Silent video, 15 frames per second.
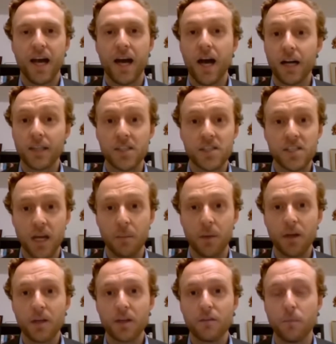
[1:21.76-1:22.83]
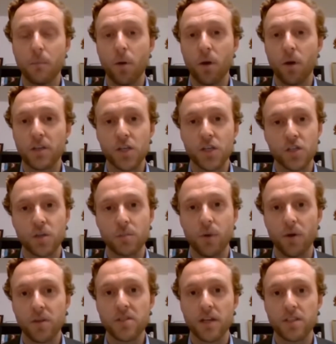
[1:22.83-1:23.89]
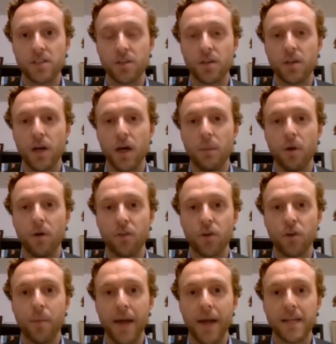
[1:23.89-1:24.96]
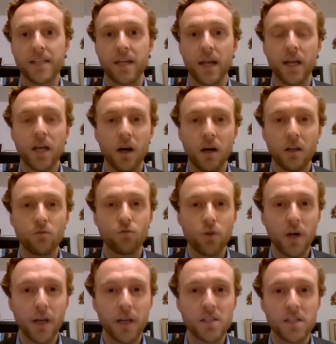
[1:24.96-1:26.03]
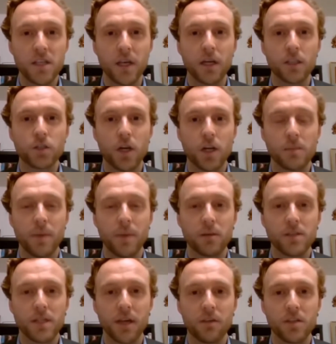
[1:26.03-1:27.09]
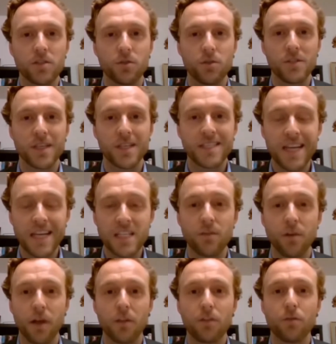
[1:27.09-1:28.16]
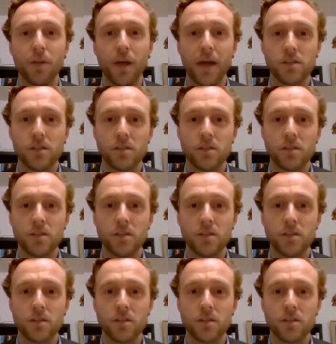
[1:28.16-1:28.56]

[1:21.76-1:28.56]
hard to stomach for politicians on both sides of the debate, and I can't really see her trying to be able to get this through successfully through the